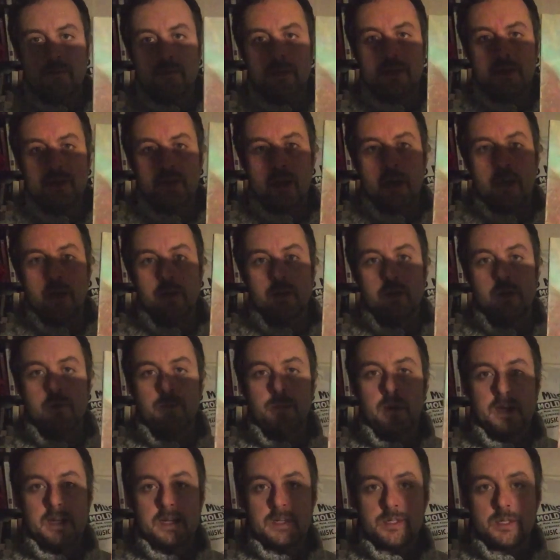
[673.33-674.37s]
which
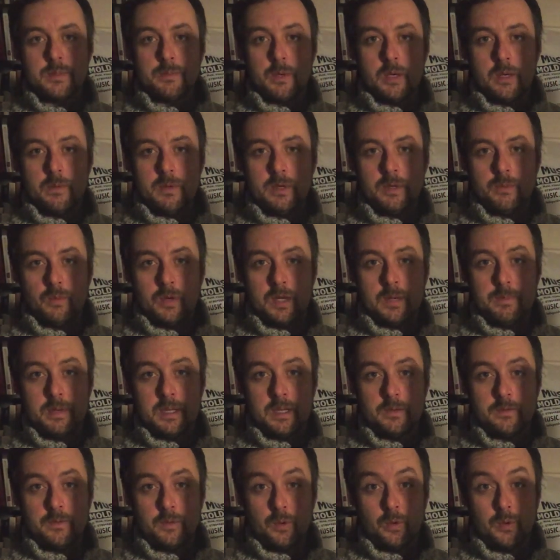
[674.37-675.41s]
arguably is the moment where
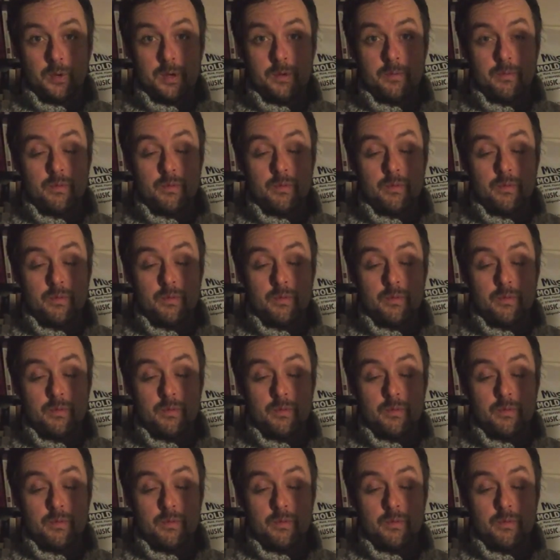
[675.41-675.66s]
Pink Floyd